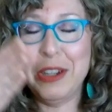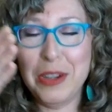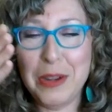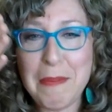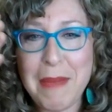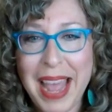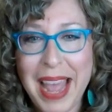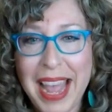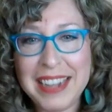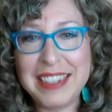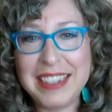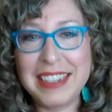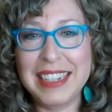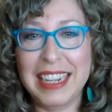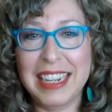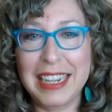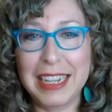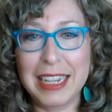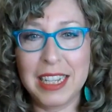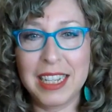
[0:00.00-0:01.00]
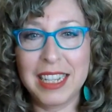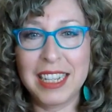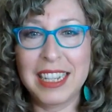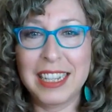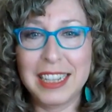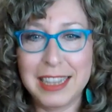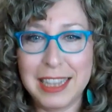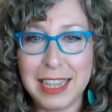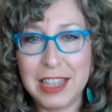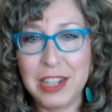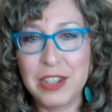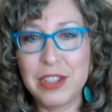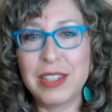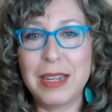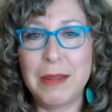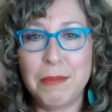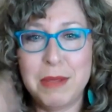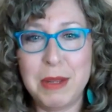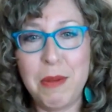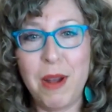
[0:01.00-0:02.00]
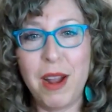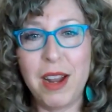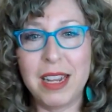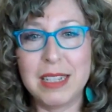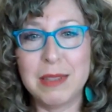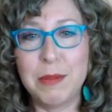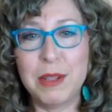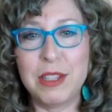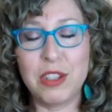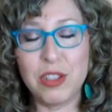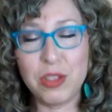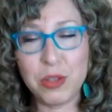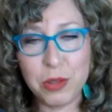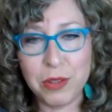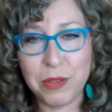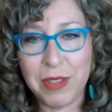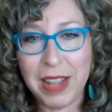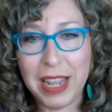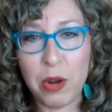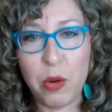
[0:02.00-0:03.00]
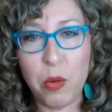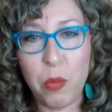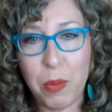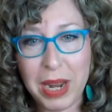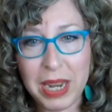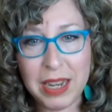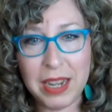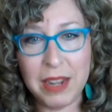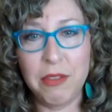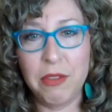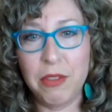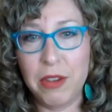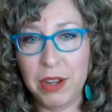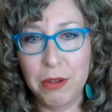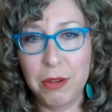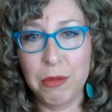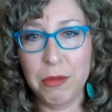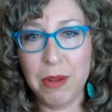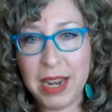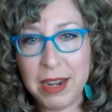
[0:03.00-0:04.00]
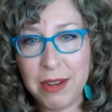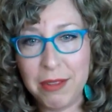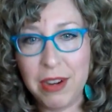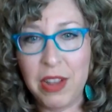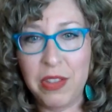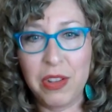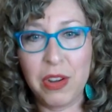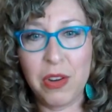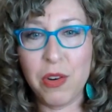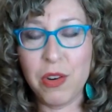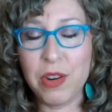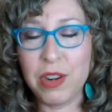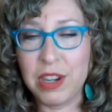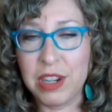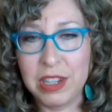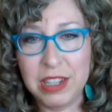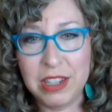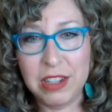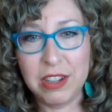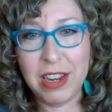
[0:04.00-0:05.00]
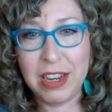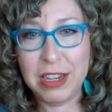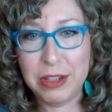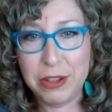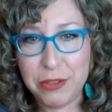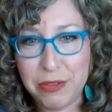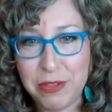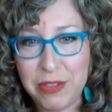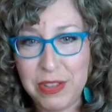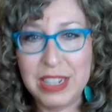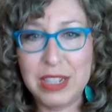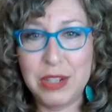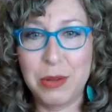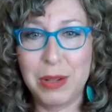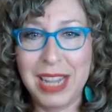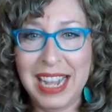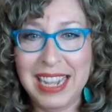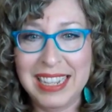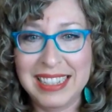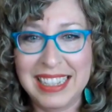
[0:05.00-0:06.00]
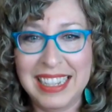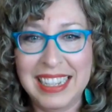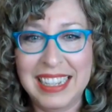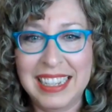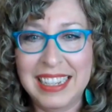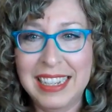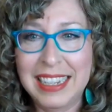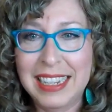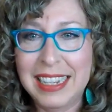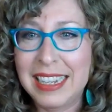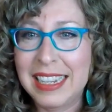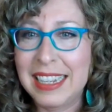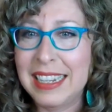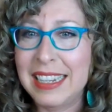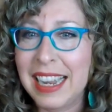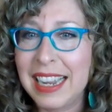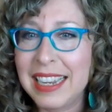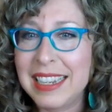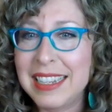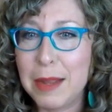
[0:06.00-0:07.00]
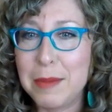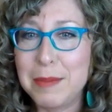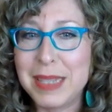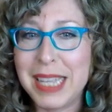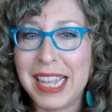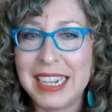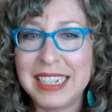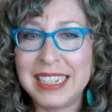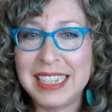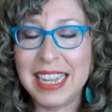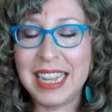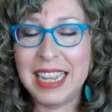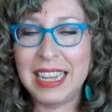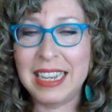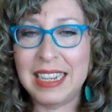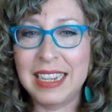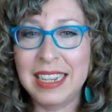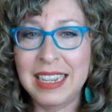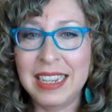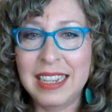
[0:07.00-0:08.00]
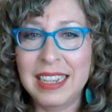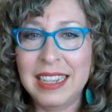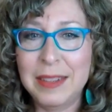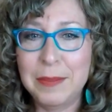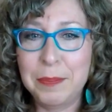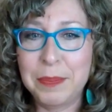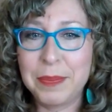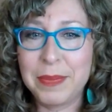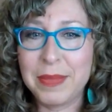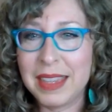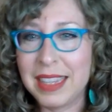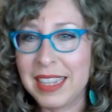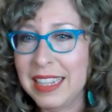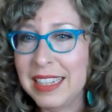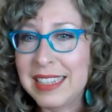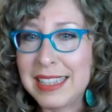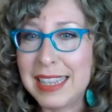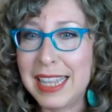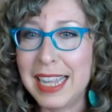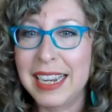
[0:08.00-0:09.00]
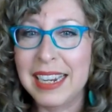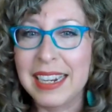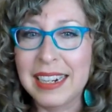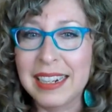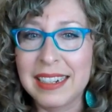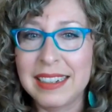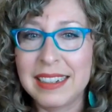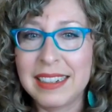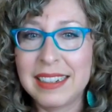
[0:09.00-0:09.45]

imagining that there's an empty parking space just sort of like waiting for you right around the corner and you and you visualize it 9 times out of 10 it's there